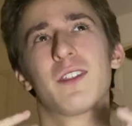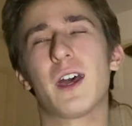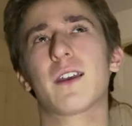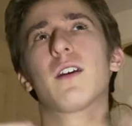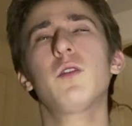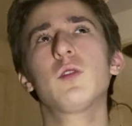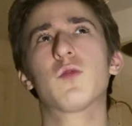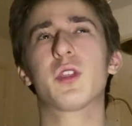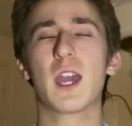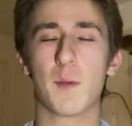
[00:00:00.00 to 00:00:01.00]
that goes
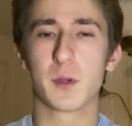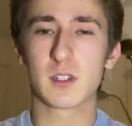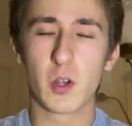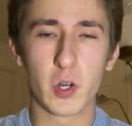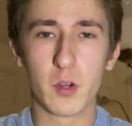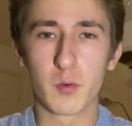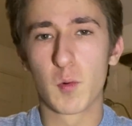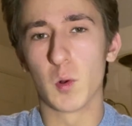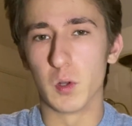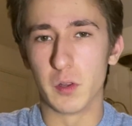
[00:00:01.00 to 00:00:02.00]
for the episode
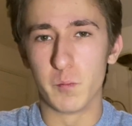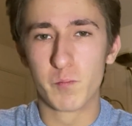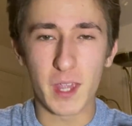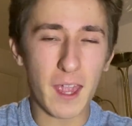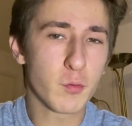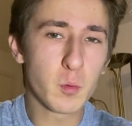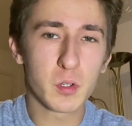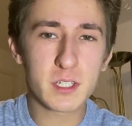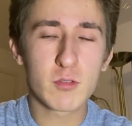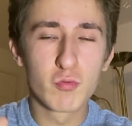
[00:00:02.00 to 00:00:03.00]
overall.
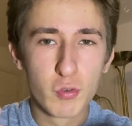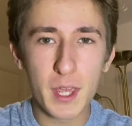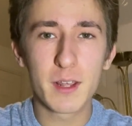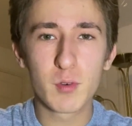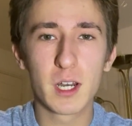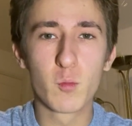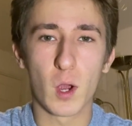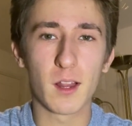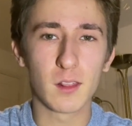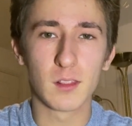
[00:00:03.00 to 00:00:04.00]
Everyone did really, really
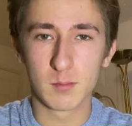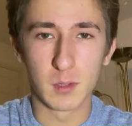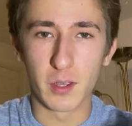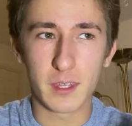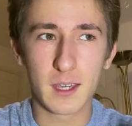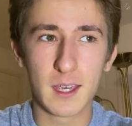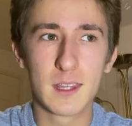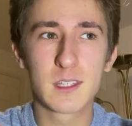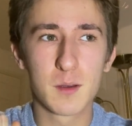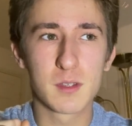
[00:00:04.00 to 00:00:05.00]
well, like,
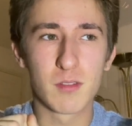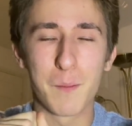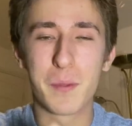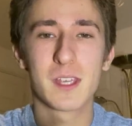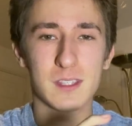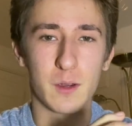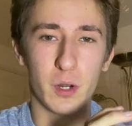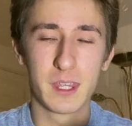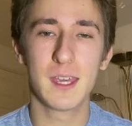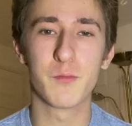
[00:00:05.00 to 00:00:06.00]
in terms of the bits they were
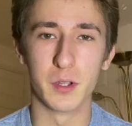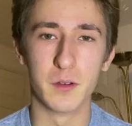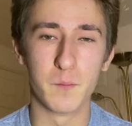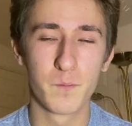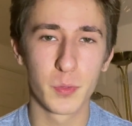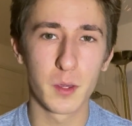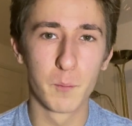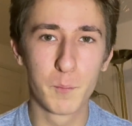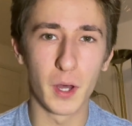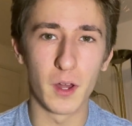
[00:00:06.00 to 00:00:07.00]
given.
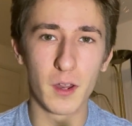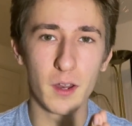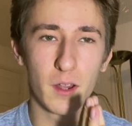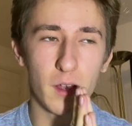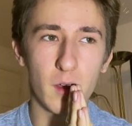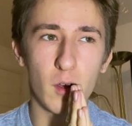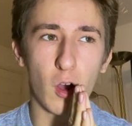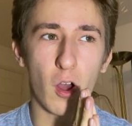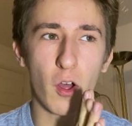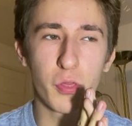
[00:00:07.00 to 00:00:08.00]
But
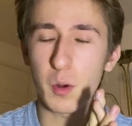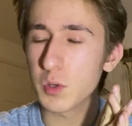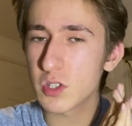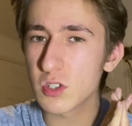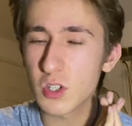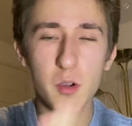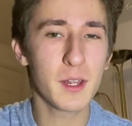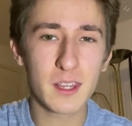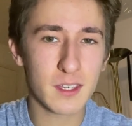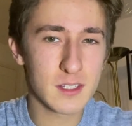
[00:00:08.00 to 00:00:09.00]
there were so
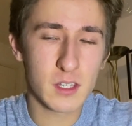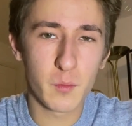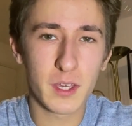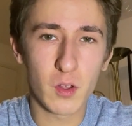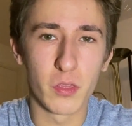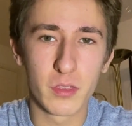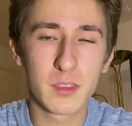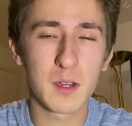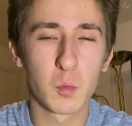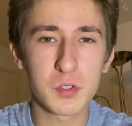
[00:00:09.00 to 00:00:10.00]
many things going on
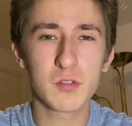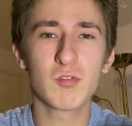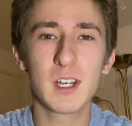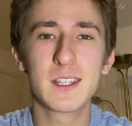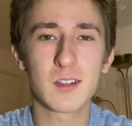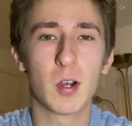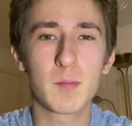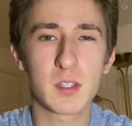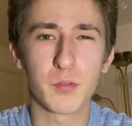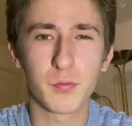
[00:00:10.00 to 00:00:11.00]
that there wasn't really
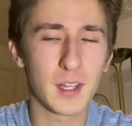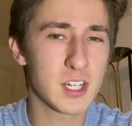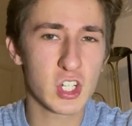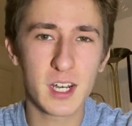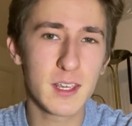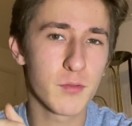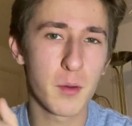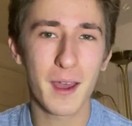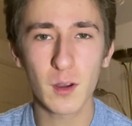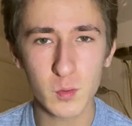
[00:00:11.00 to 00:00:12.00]
time to flesh any of
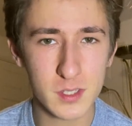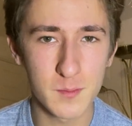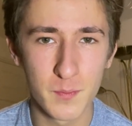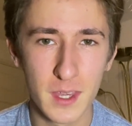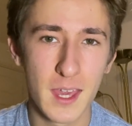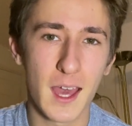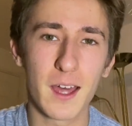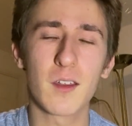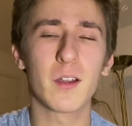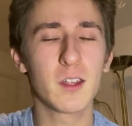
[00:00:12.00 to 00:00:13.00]
them out.
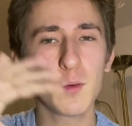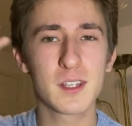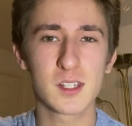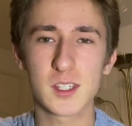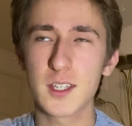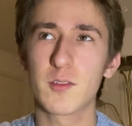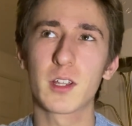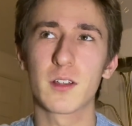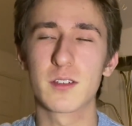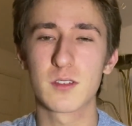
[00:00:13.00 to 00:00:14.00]
And I know it is a
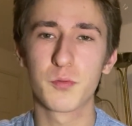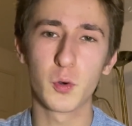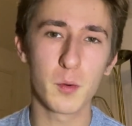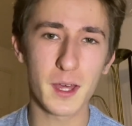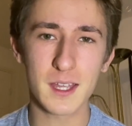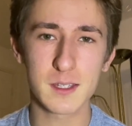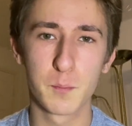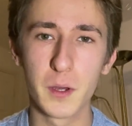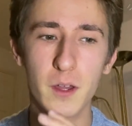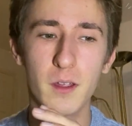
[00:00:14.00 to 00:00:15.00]
serialized format,
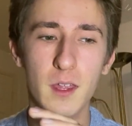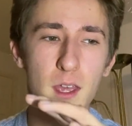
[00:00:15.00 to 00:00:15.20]
but